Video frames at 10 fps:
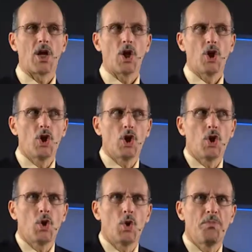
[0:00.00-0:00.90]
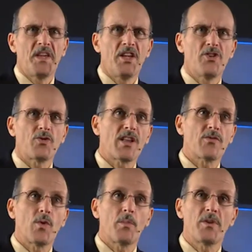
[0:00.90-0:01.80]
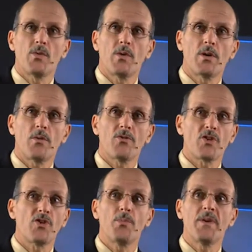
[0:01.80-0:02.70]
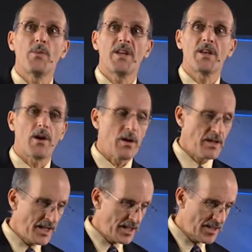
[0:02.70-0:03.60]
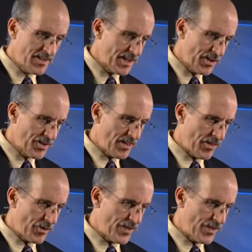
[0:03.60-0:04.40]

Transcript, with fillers: You'll be transformed into a ghost or you'll be reincarnated. He's got all these other